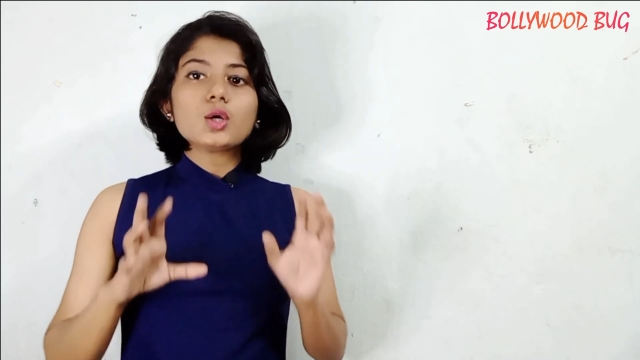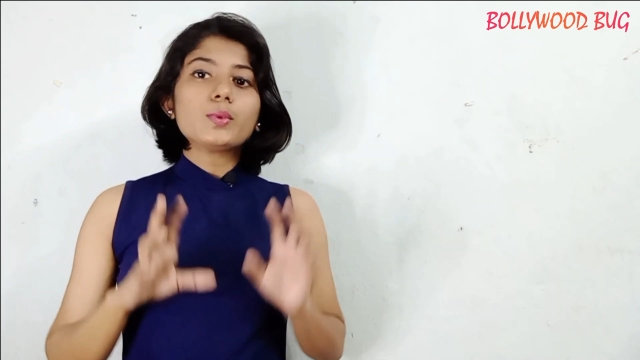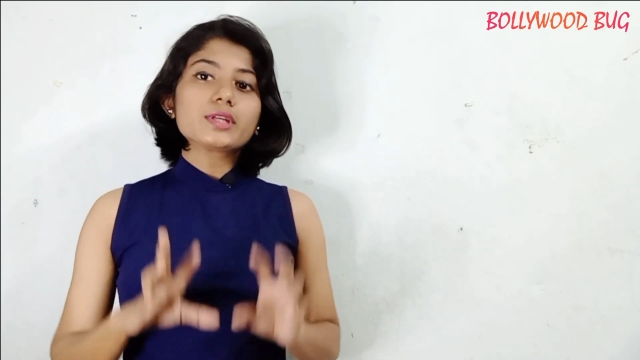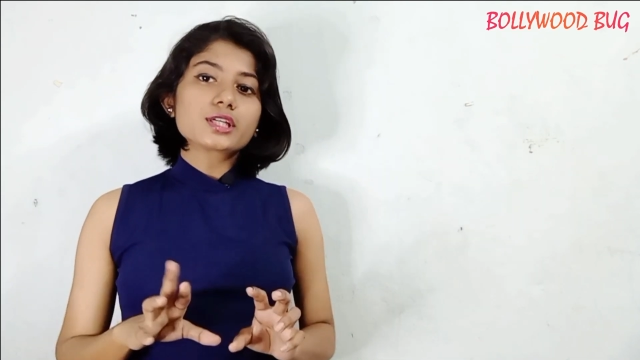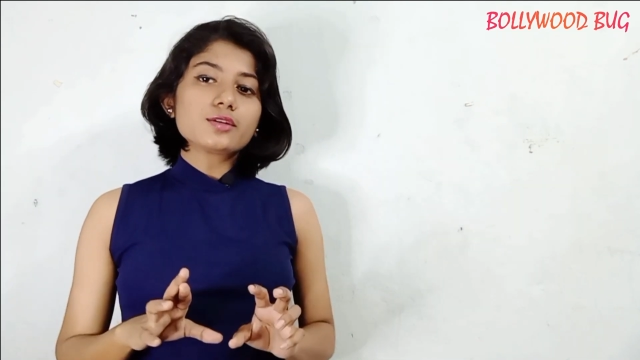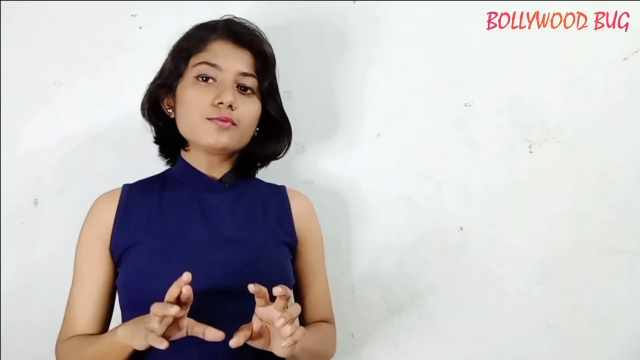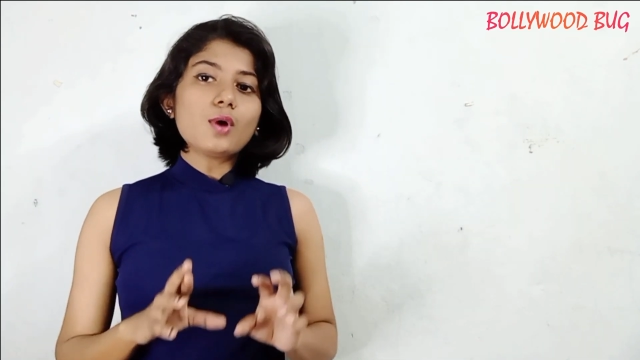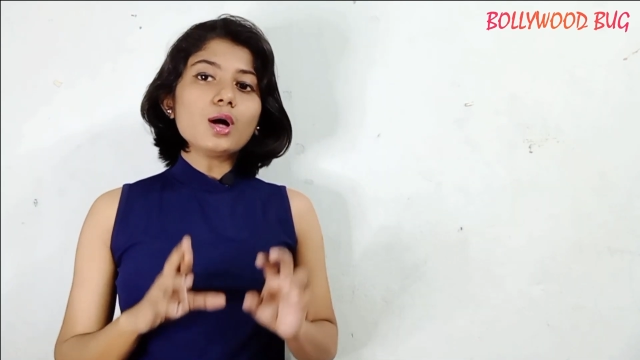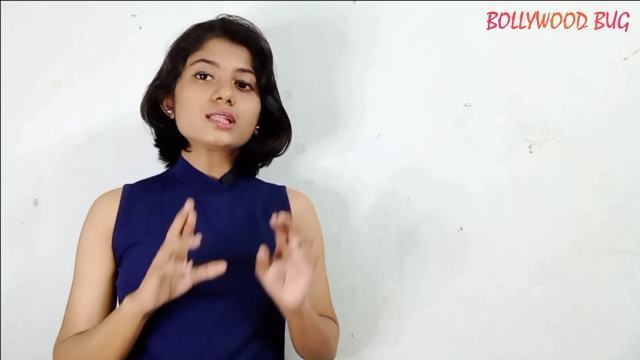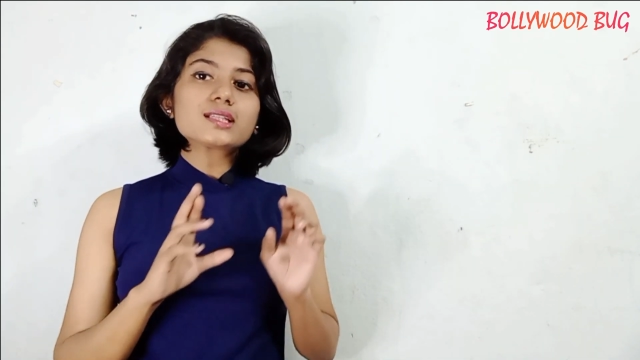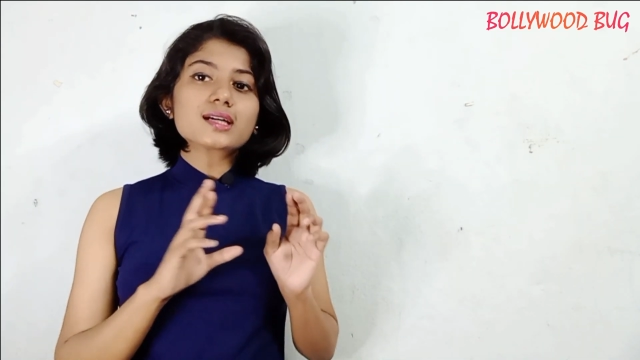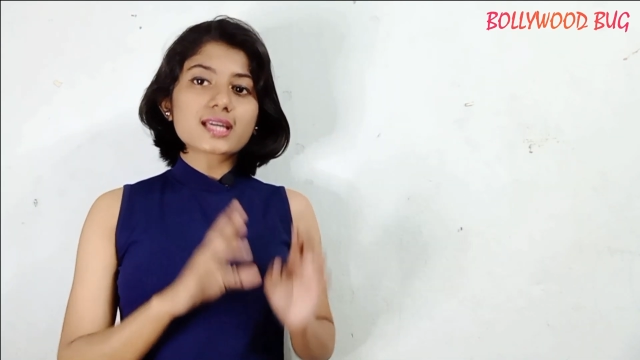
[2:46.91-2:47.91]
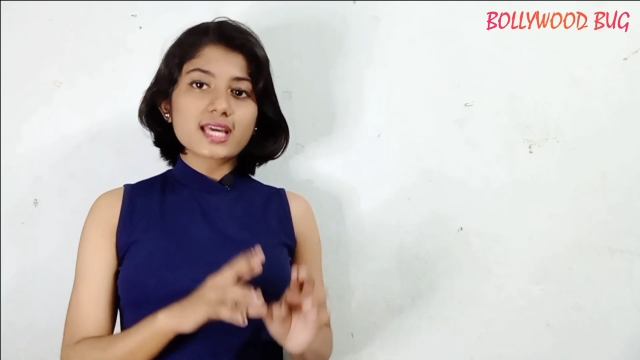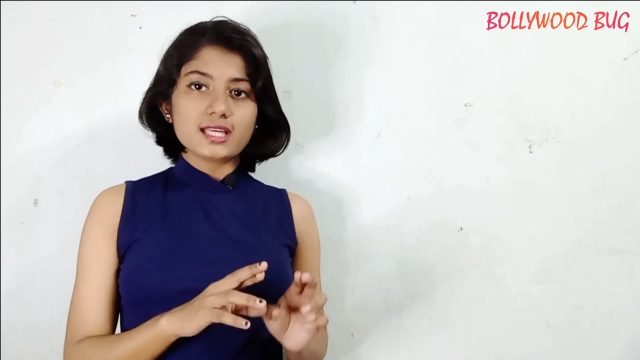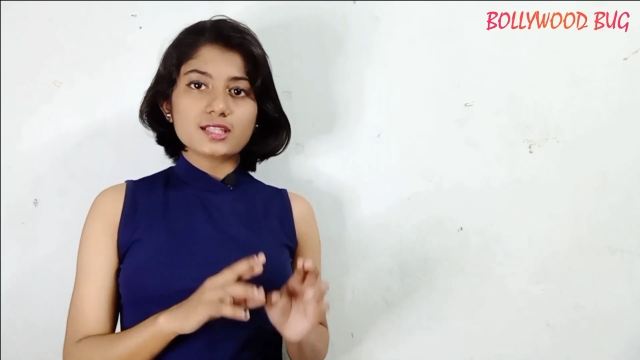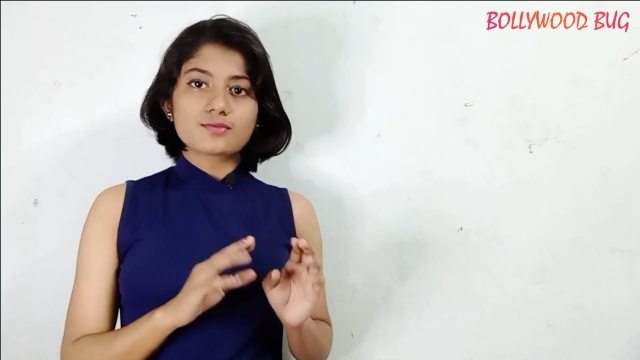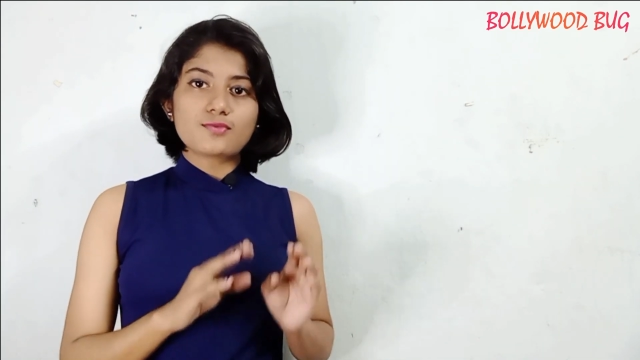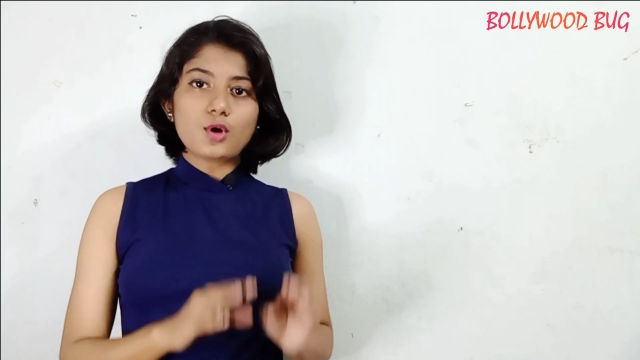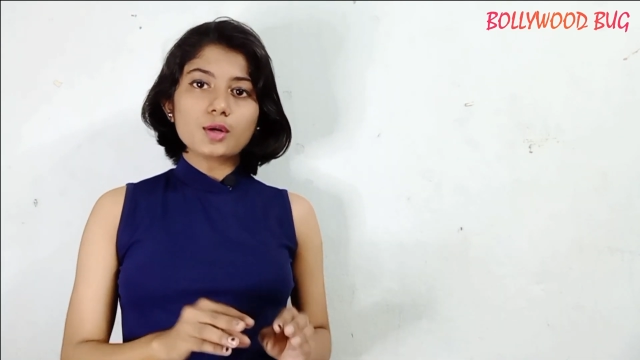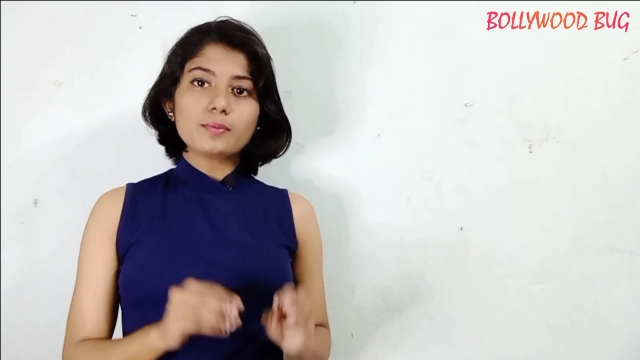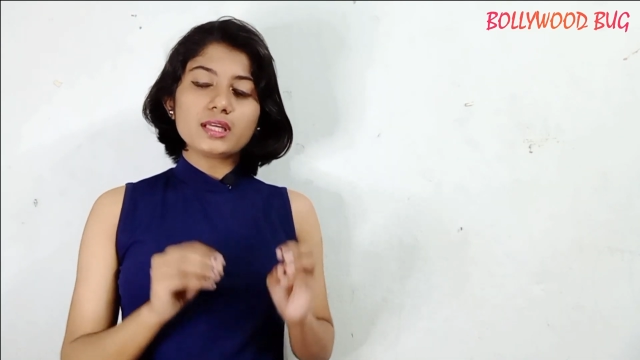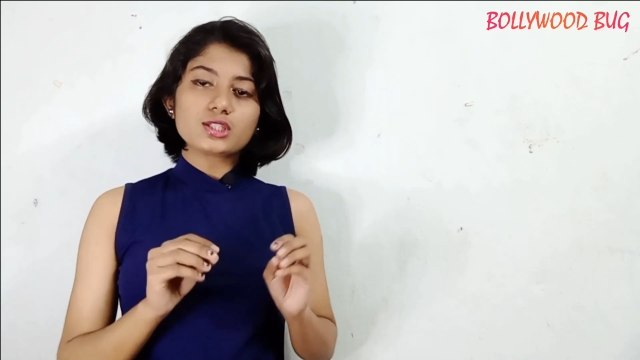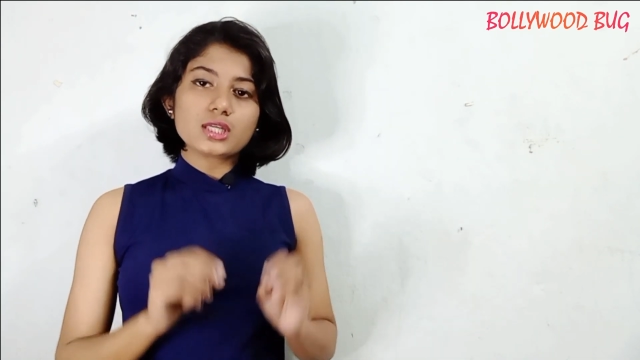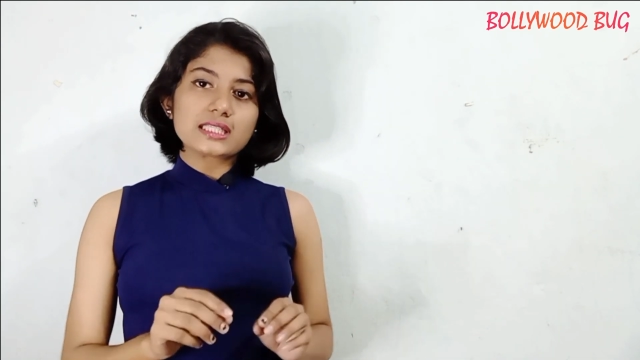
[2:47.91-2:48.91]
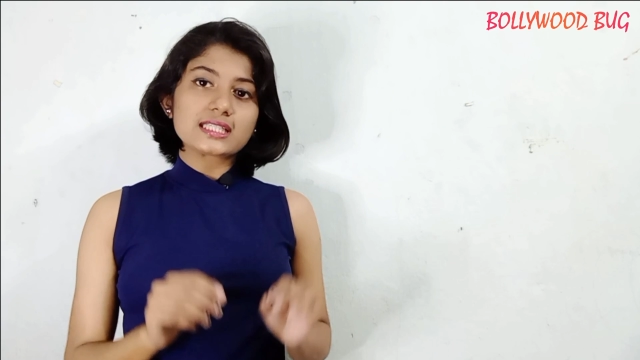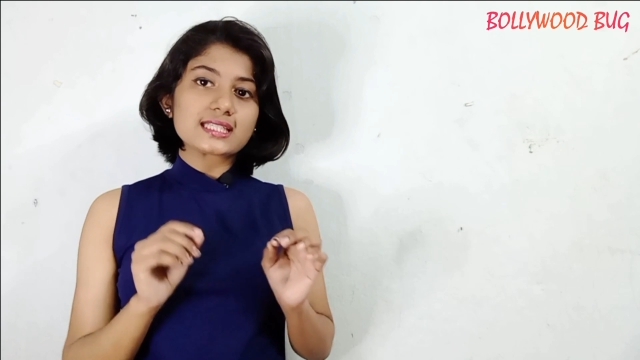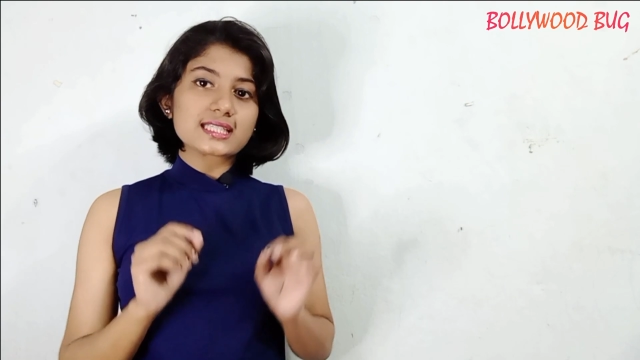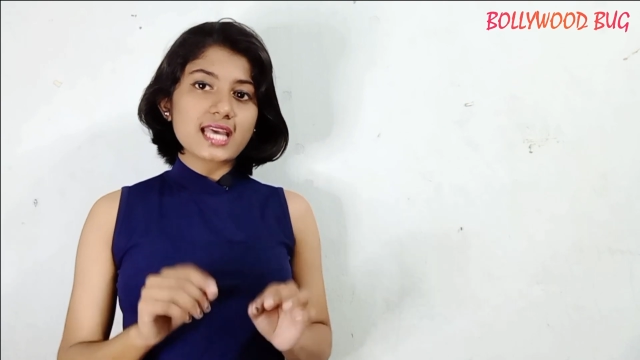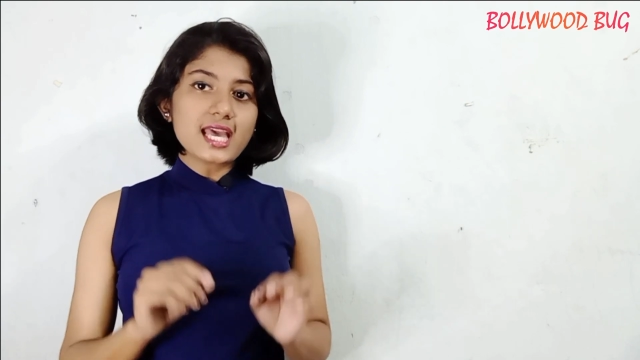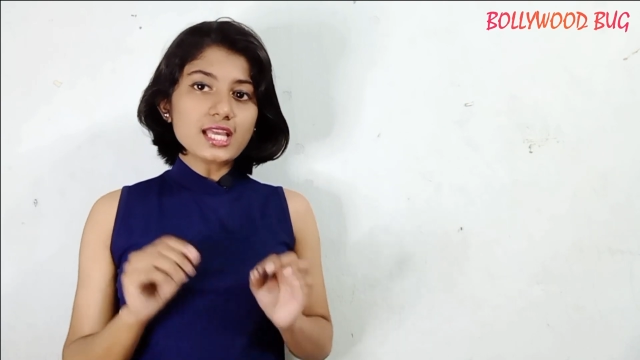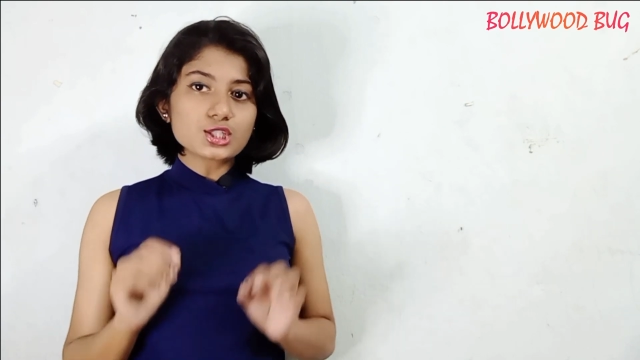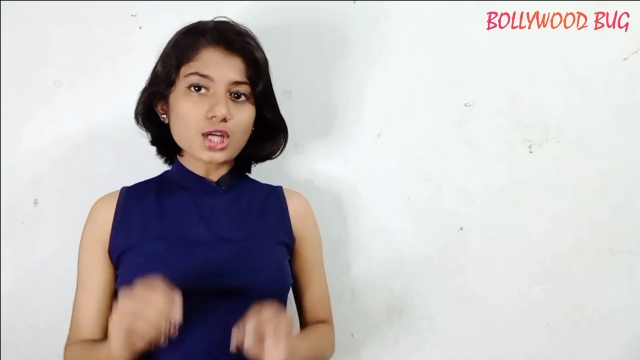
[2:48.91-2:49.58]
which involves a case fought by Justice K.